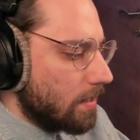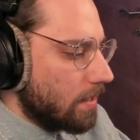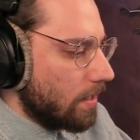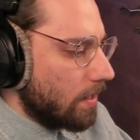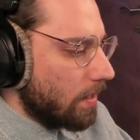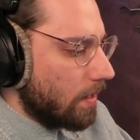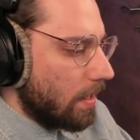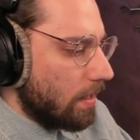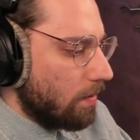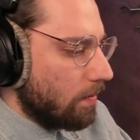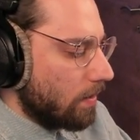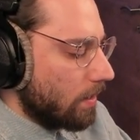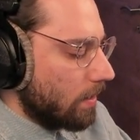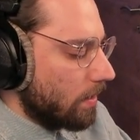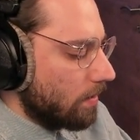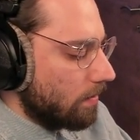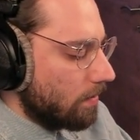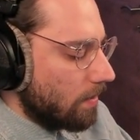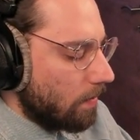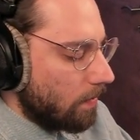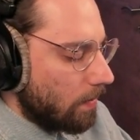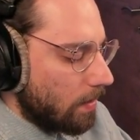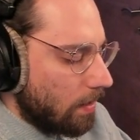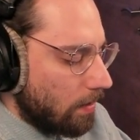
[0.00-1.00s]
I want
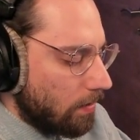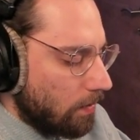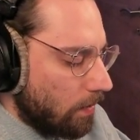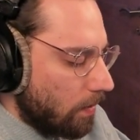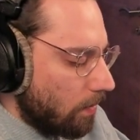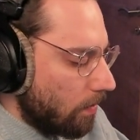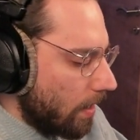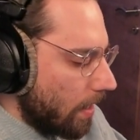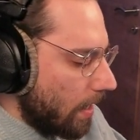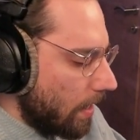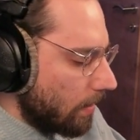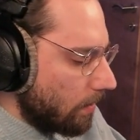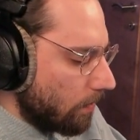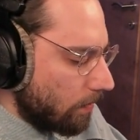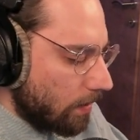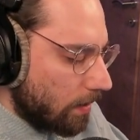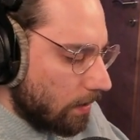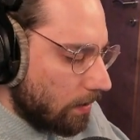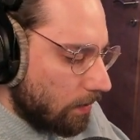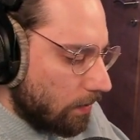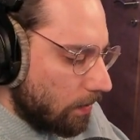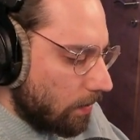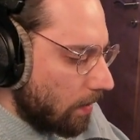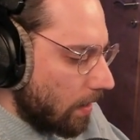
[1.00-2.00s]
to do it
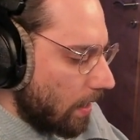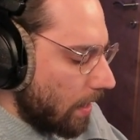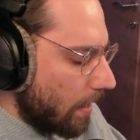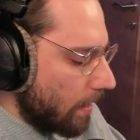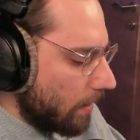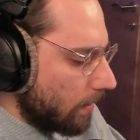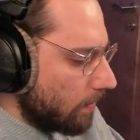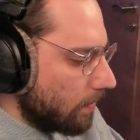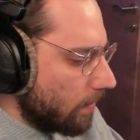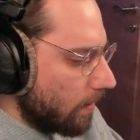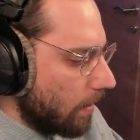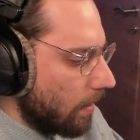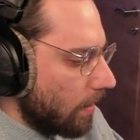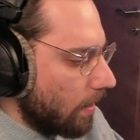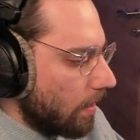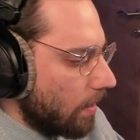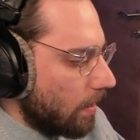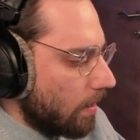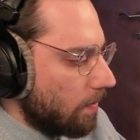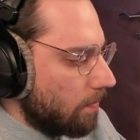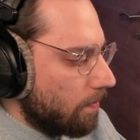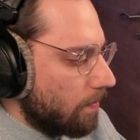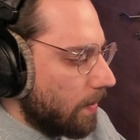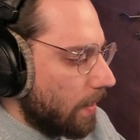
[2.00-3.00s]
right,
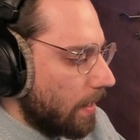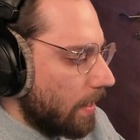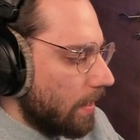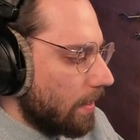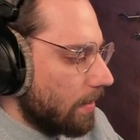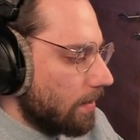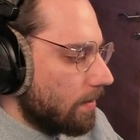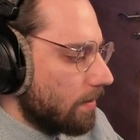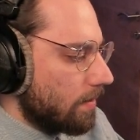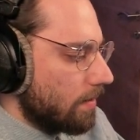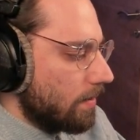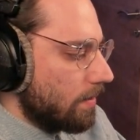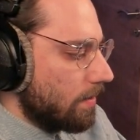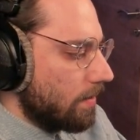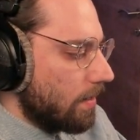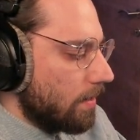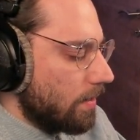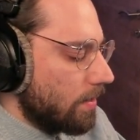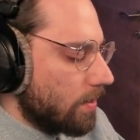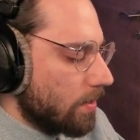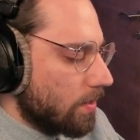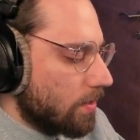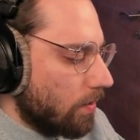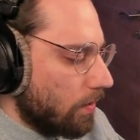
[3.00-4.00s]
but they
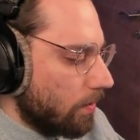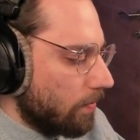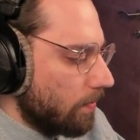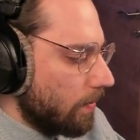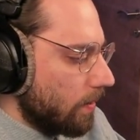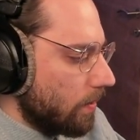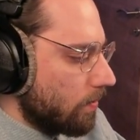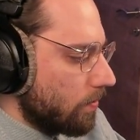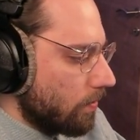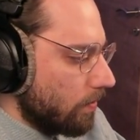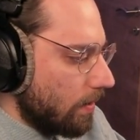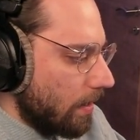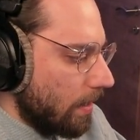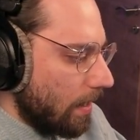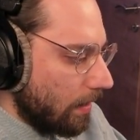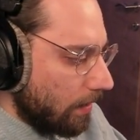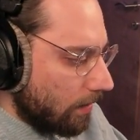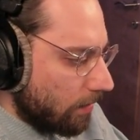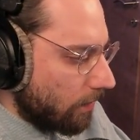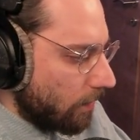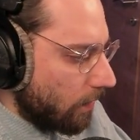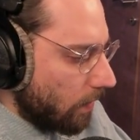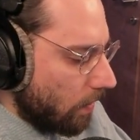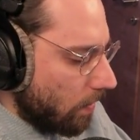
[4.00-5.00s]
just told me to nail
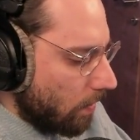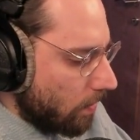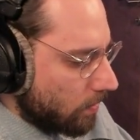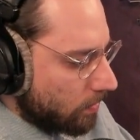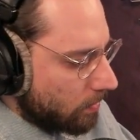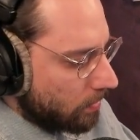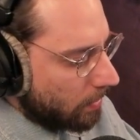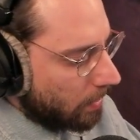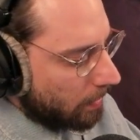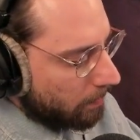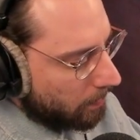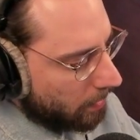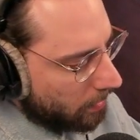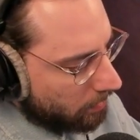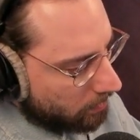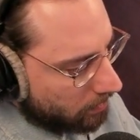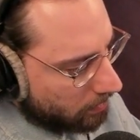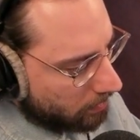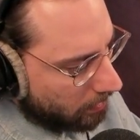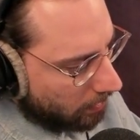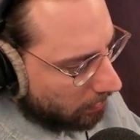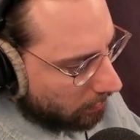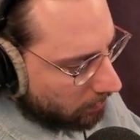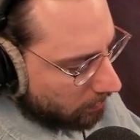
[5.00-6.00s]
it first. That
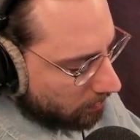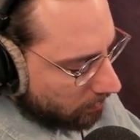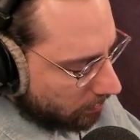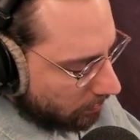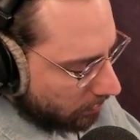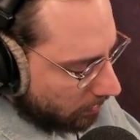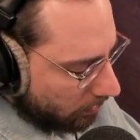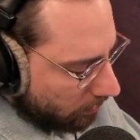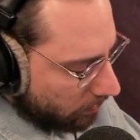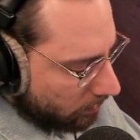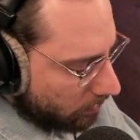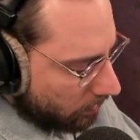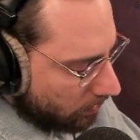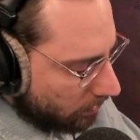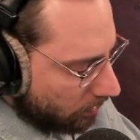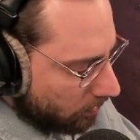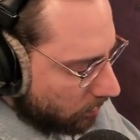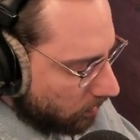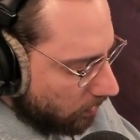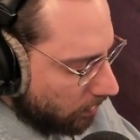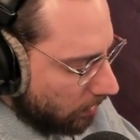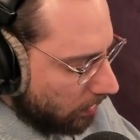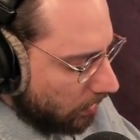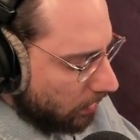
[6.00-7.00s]
means get the skills
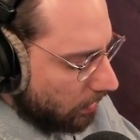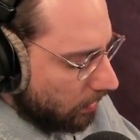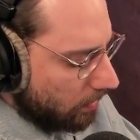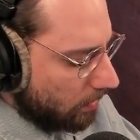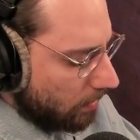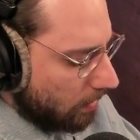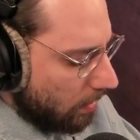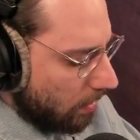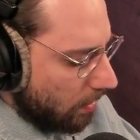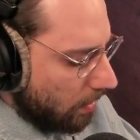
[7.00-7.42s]
that you need